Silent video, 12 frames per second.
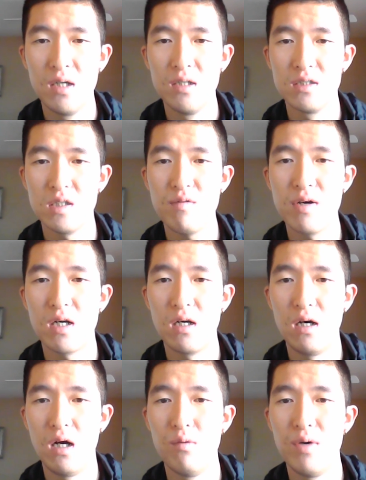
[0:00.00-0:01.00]
The third one
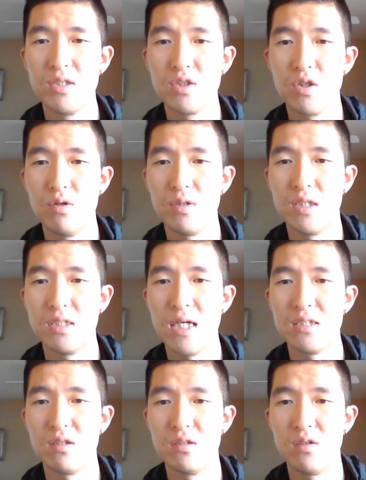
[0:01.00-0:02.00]
called adventure or
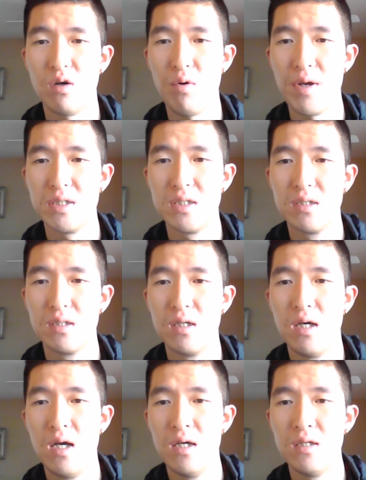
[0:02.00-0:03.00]
disaster stories.
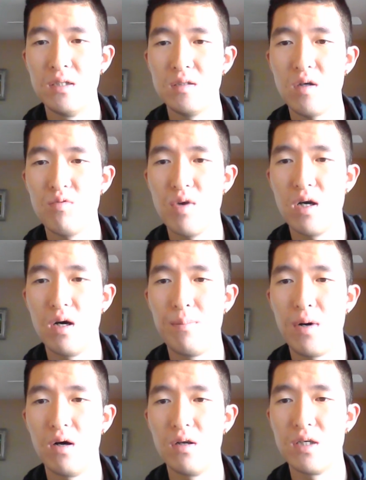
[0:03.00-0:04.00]
This story is
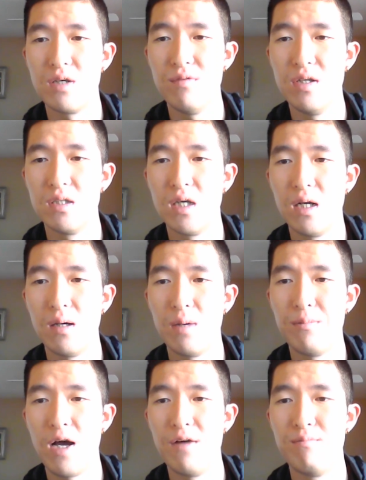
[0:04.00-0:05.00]
about an event
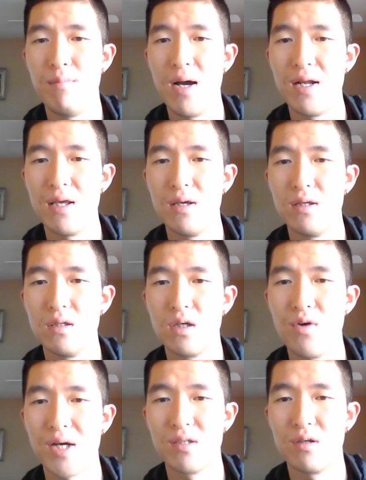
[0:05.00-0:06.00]
and have many
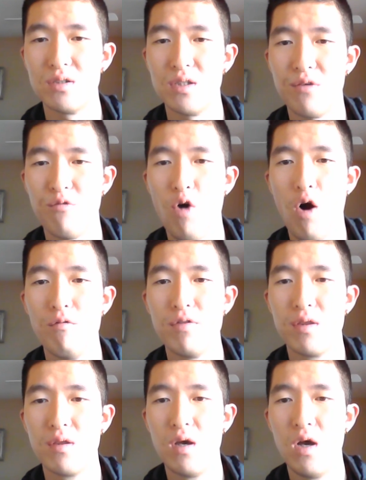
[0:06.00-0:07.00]
characters involved
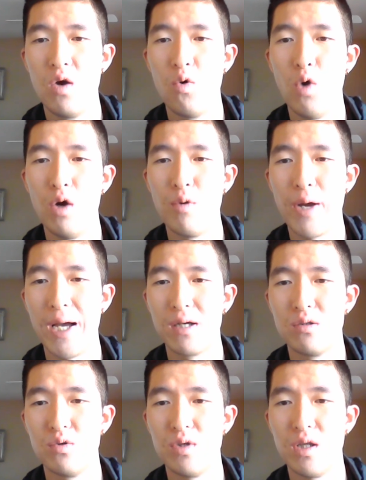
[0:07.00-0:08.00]
who will
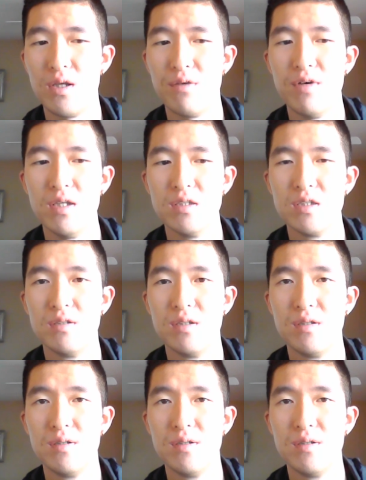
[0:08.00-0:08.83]
react to the event.